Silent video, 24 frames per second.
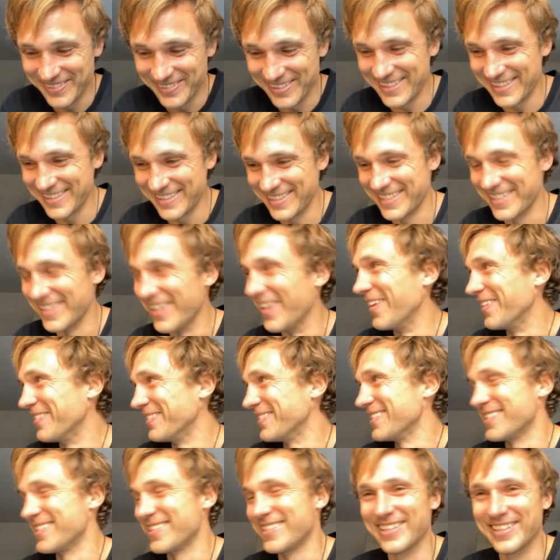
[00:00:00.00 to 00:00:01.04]
No, I'm
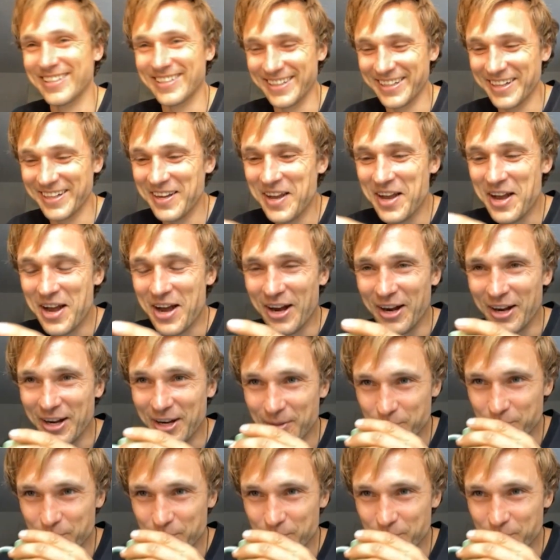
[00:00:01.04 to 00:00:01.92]
just joking.